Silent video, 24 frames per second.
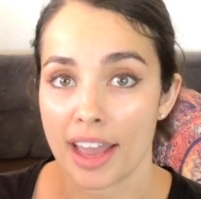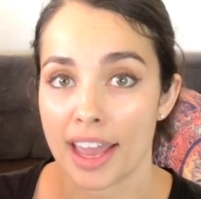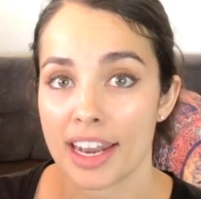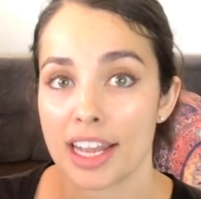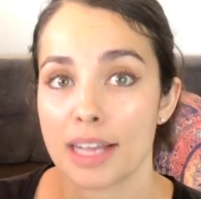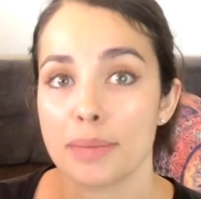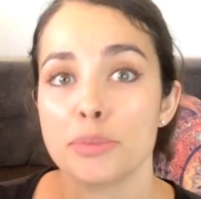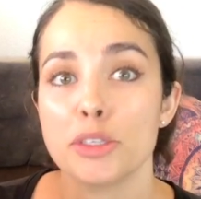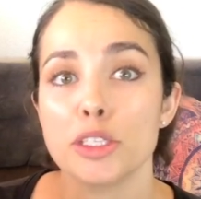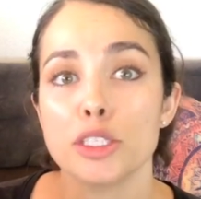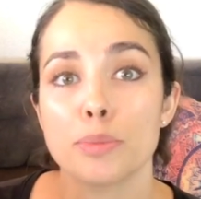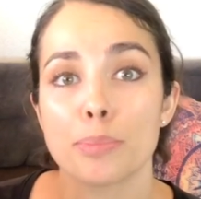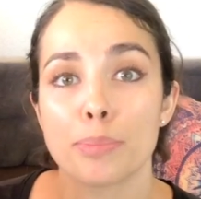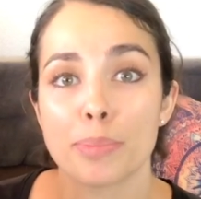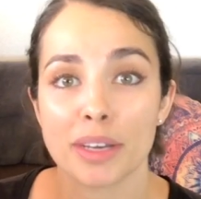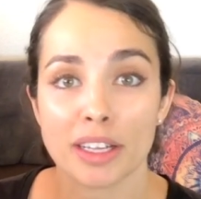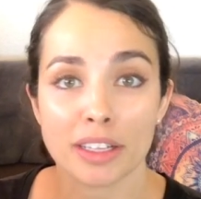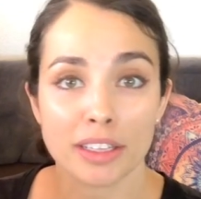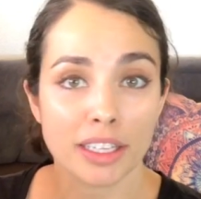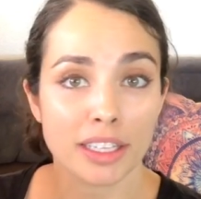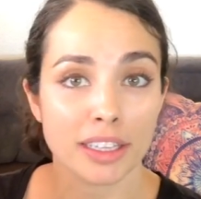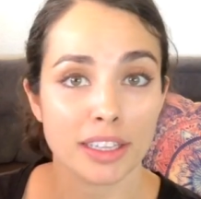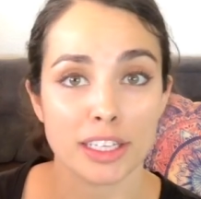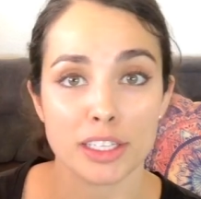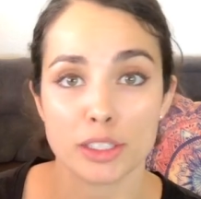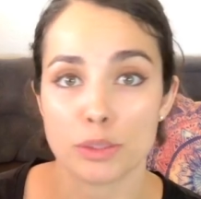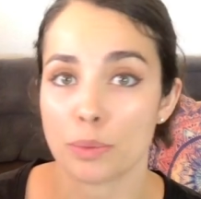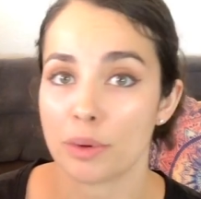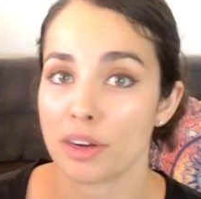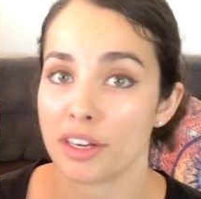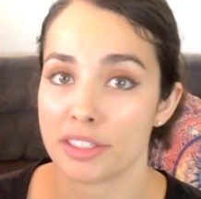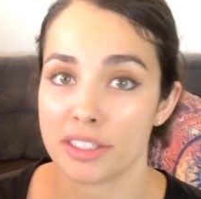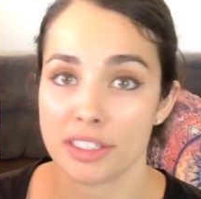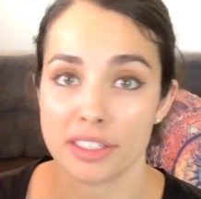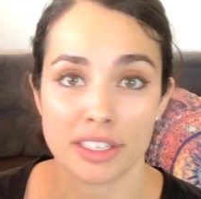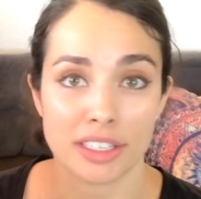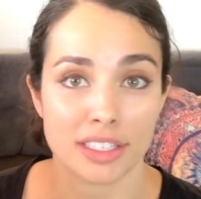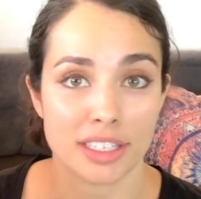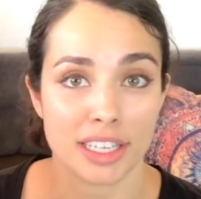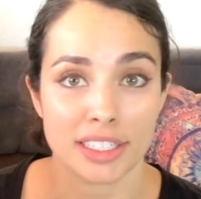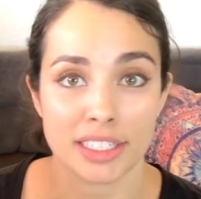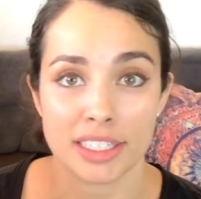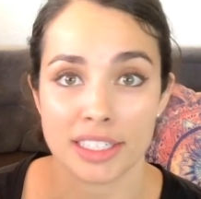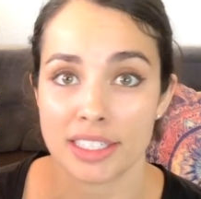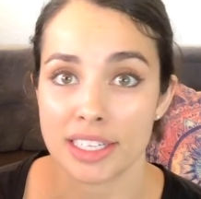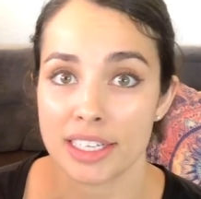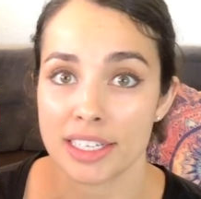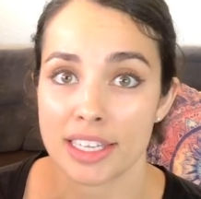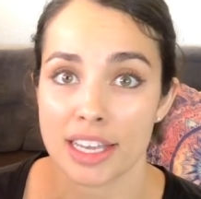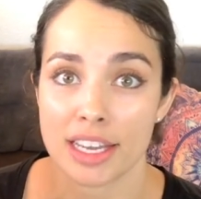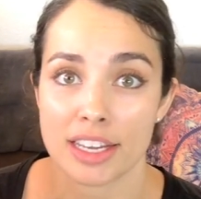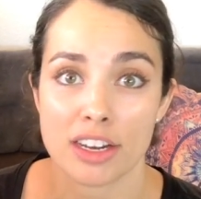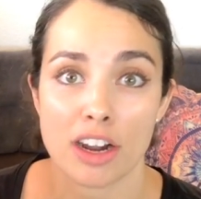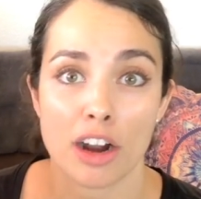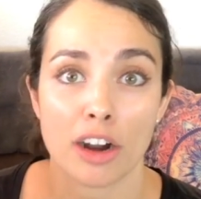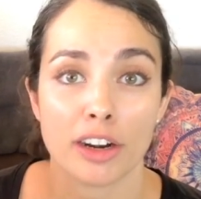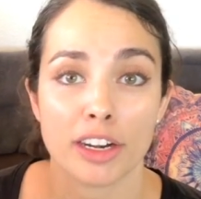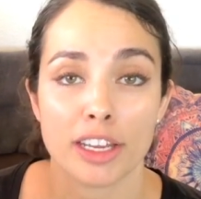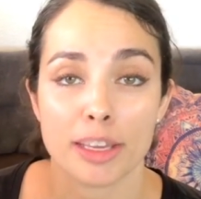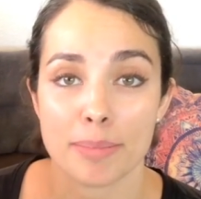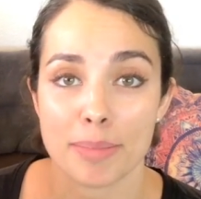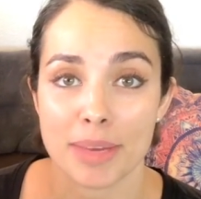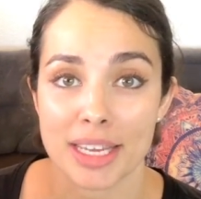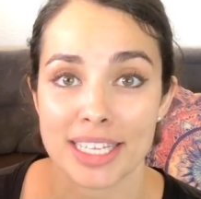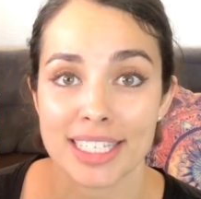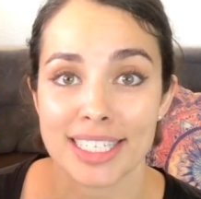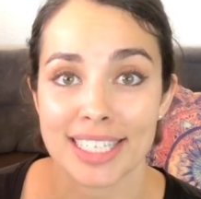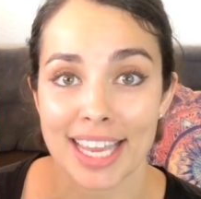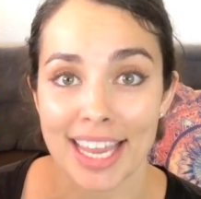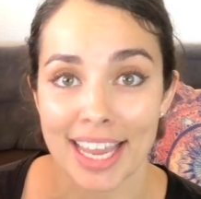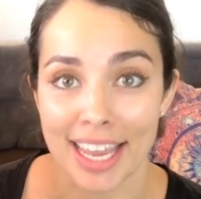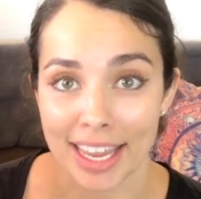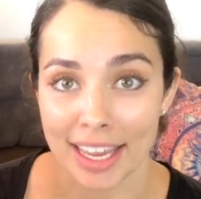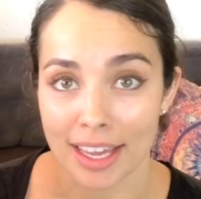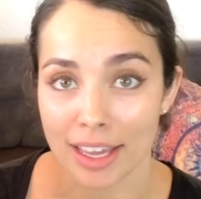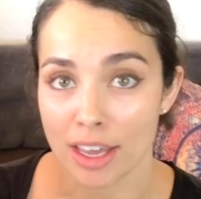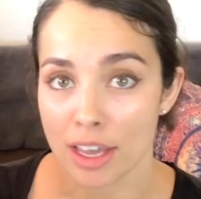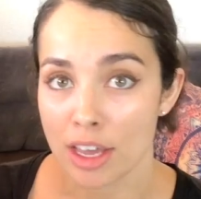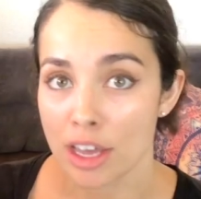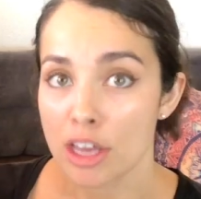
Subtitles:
And I'm just building these words into sentences I'd already be saying.